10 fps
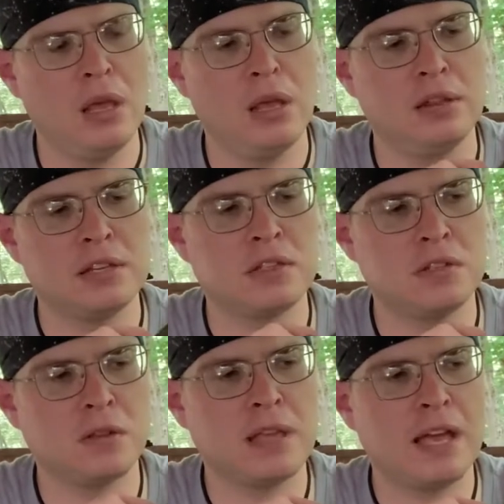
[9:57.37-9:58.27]
This is
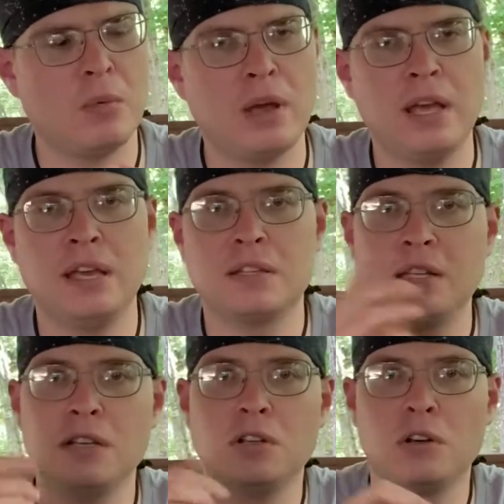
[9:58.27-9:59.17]
so that way it's
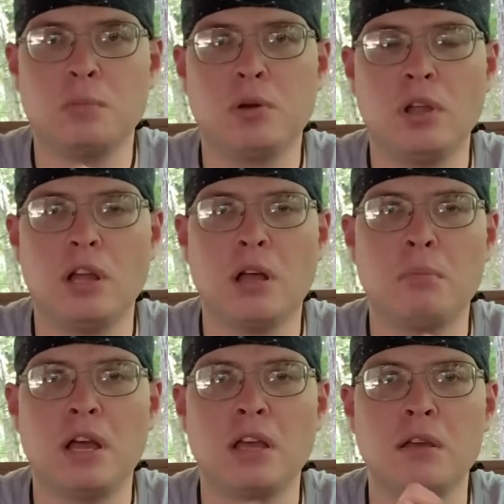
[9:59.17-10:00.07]
easier to put on
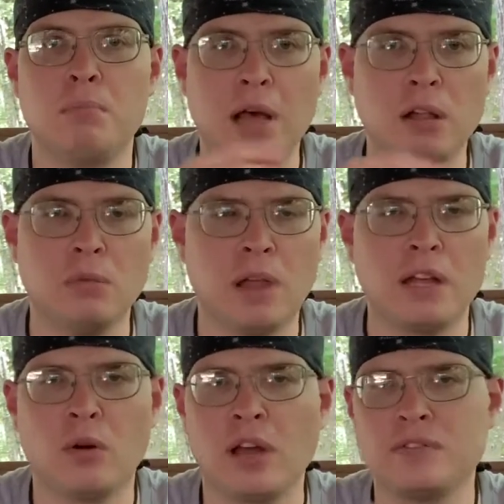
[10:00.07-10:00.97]
my belt. I
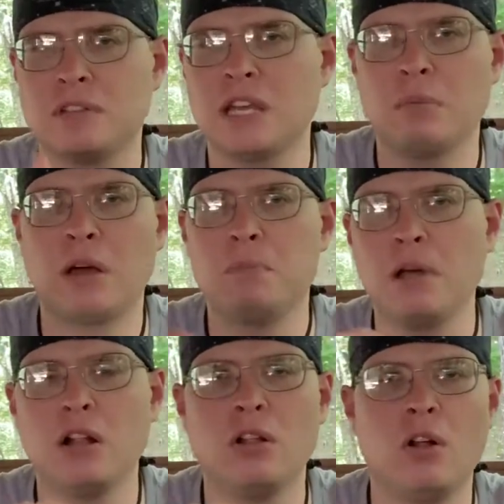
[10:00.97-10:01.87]
don't have to take my
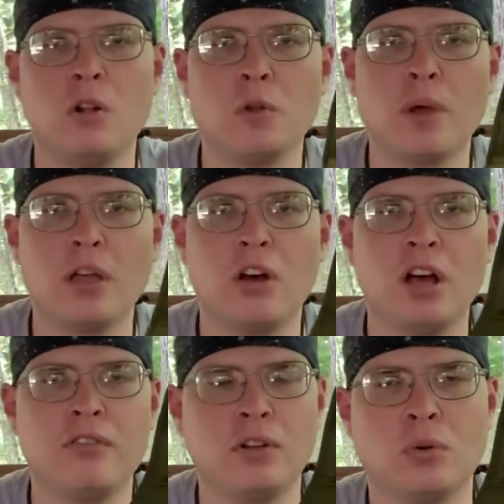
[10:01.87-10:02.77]
belt all the way
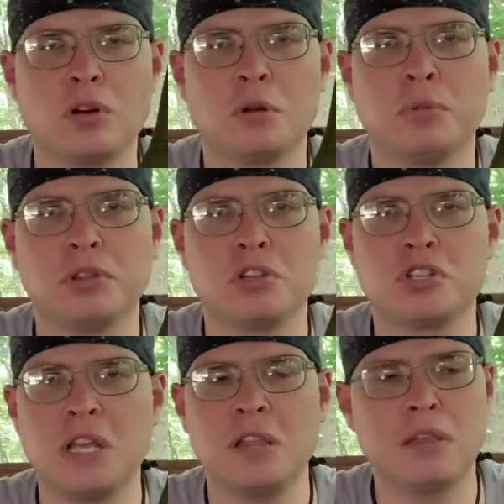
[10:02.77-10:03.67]
off in to put the
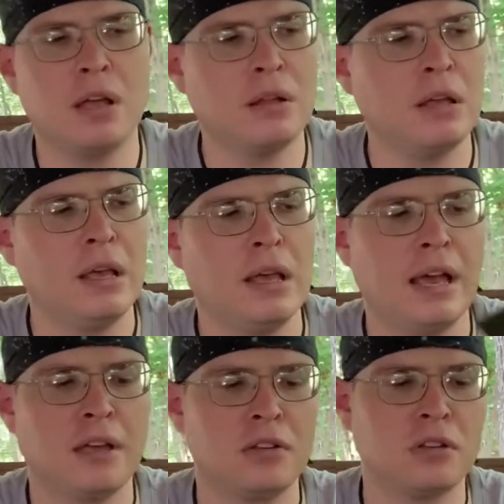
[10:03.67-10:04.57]
sheath on.
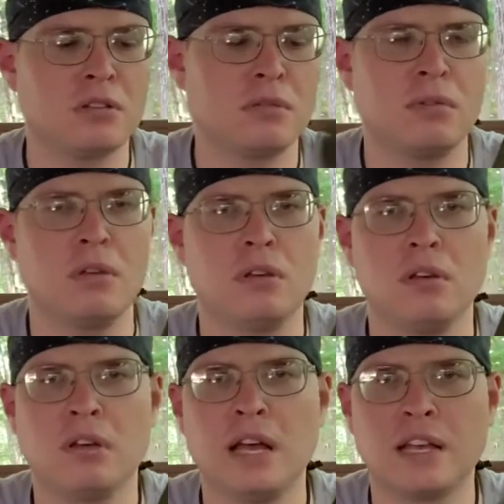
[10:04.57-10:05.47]
I can just
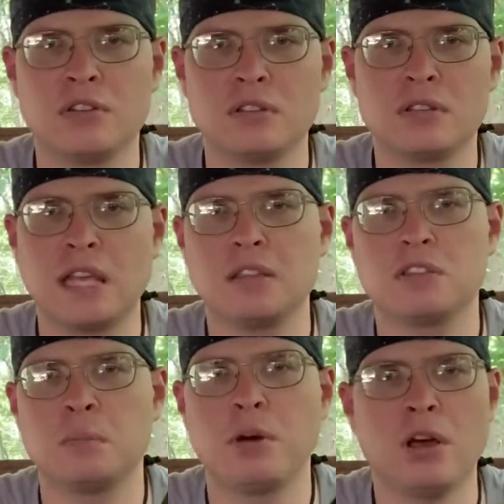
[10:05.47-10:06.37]
take
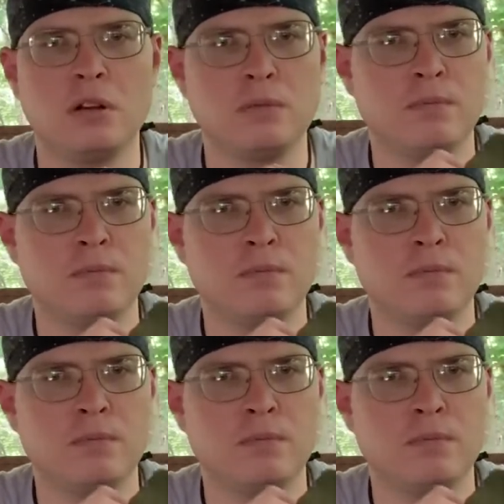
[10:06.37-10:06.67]
this apart